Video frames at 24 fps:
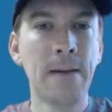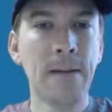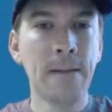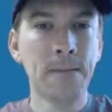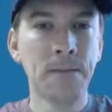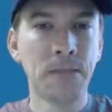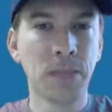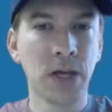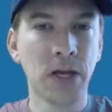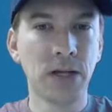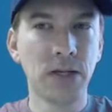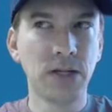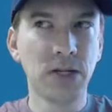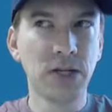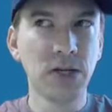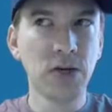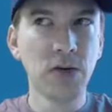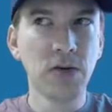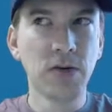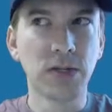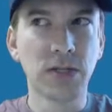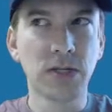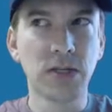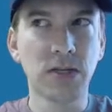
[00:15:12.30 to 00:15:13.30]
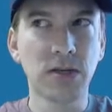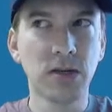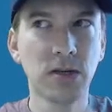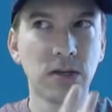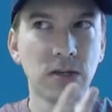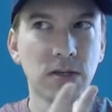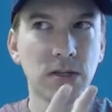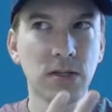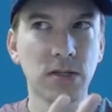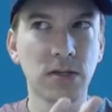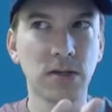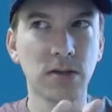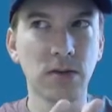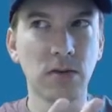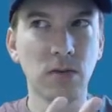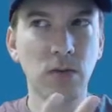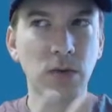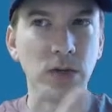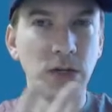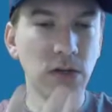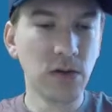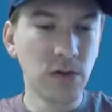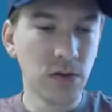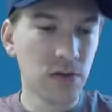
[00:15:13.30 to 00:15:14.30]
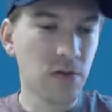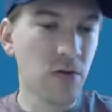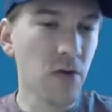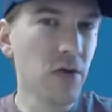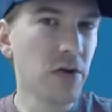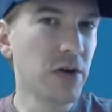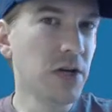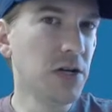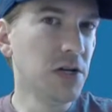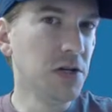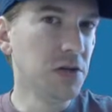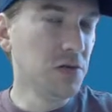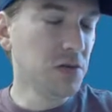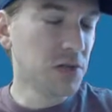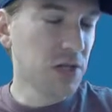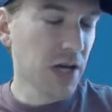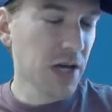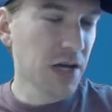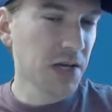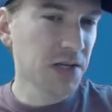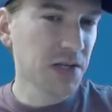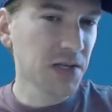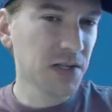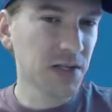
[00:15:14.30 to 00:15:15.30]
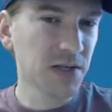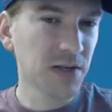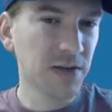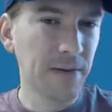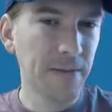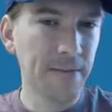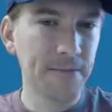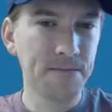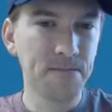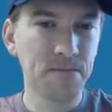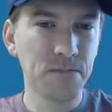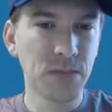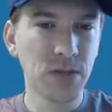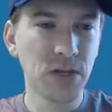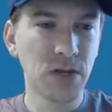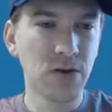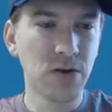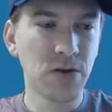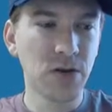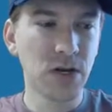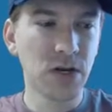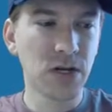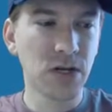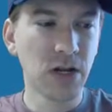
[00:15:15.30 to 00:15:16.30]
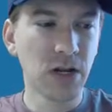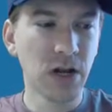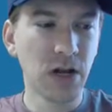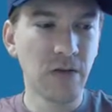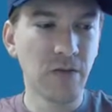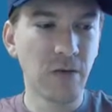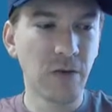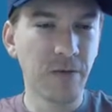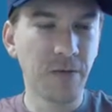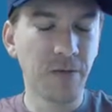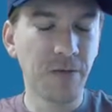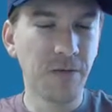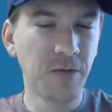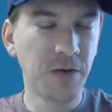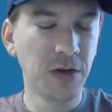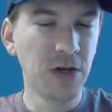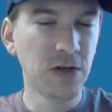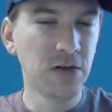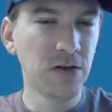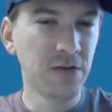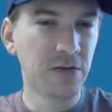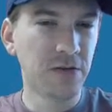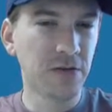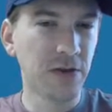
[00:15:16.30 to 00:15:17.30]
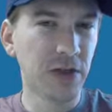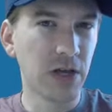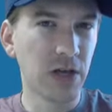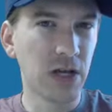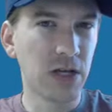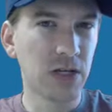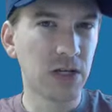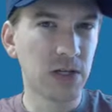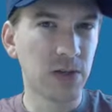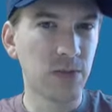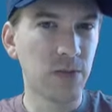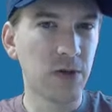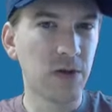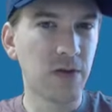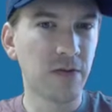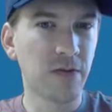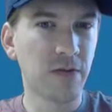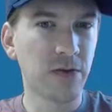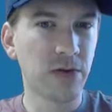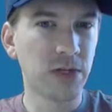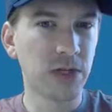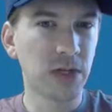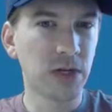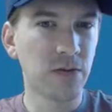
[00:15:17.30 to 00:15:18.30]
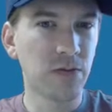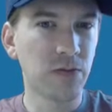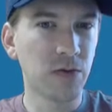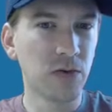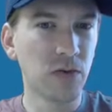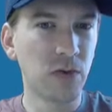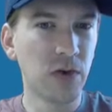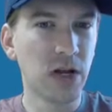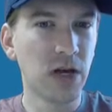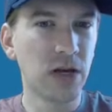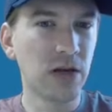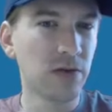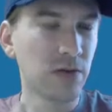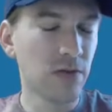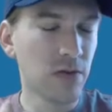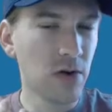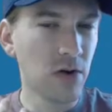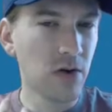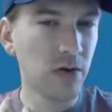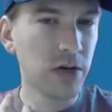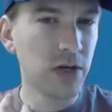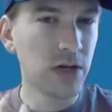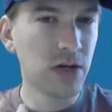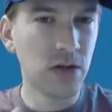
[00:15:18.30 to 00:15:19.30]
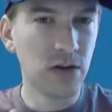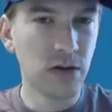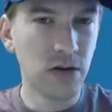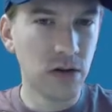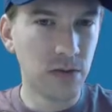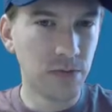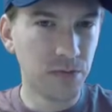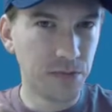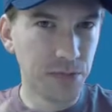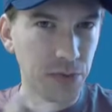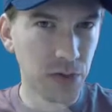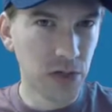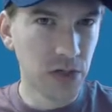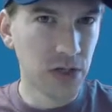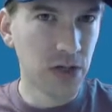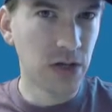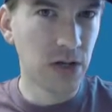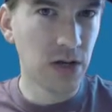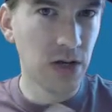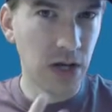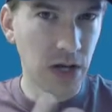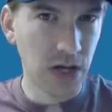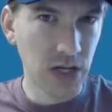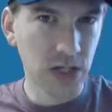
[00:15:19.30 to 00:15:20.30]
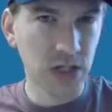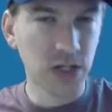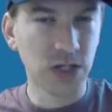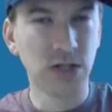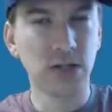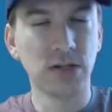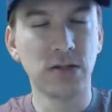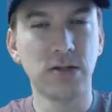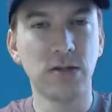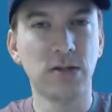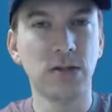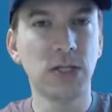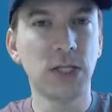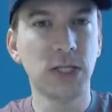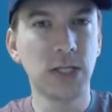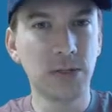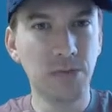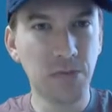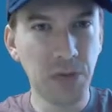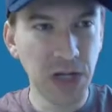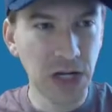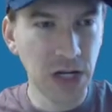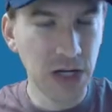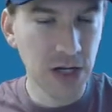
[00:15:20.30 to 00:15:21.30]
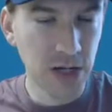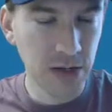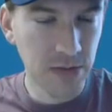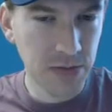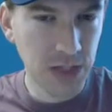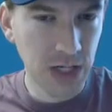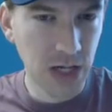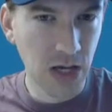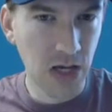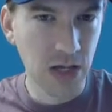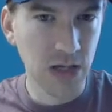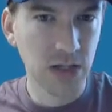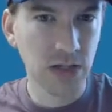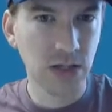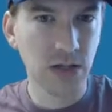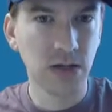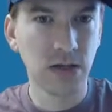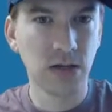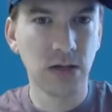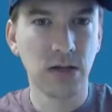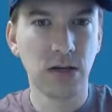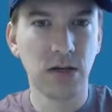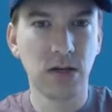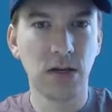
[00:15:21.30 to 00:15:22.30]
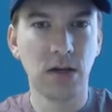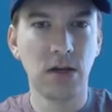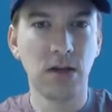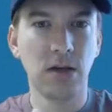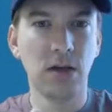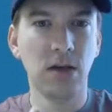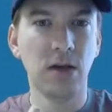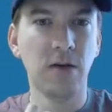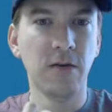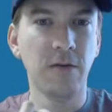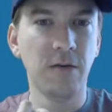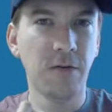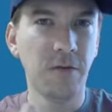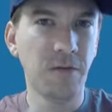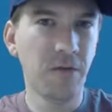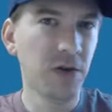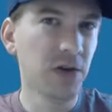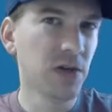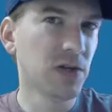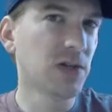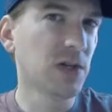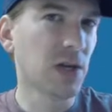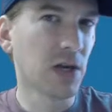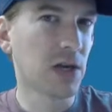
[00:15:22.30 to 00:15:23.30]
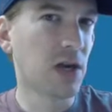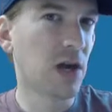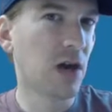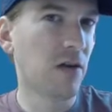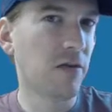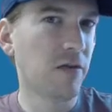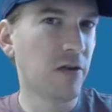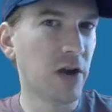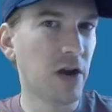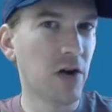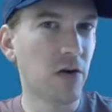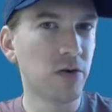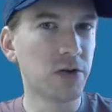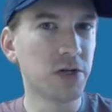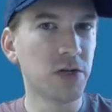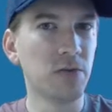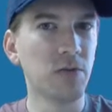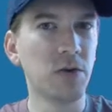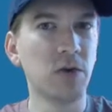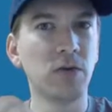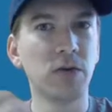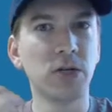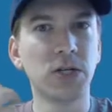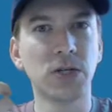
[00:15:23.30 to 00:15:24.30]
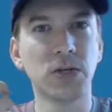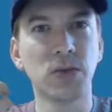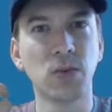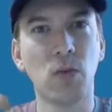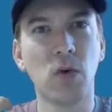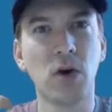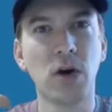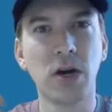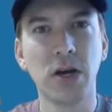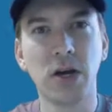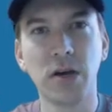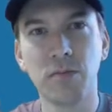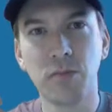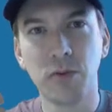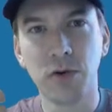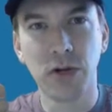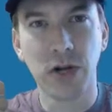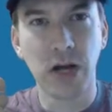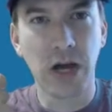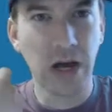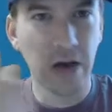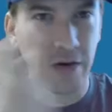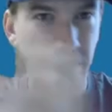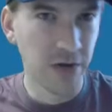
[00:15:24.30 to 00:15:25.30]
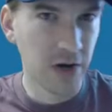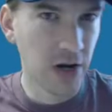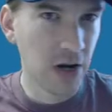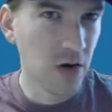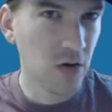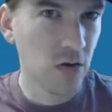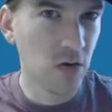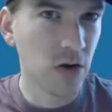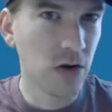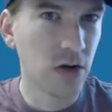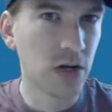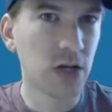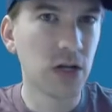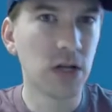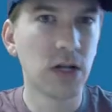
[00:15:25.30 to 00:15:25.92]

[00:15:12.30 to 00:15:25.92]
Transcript: And 2, it's when you throw in new tasks, you're not going to have a feel for that estimate. For example, when I throw in a bullet action speeded up task, it feels like half an hour to me, which is why I put half an hour on it.